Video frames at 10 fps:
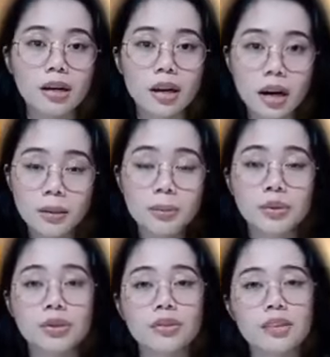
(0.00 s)
God
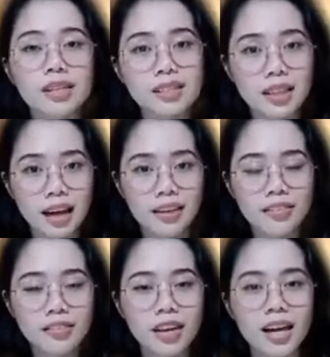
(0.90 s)
preserved his life
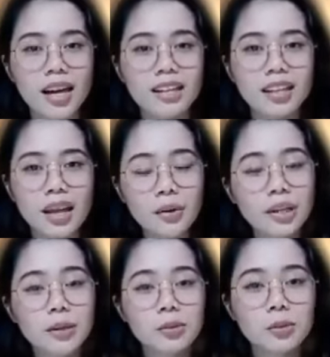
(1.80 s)
and allowed
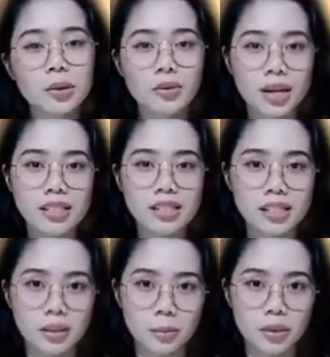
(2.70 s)
him to be raised
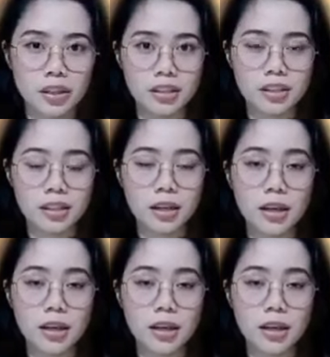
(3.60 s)
as a prince.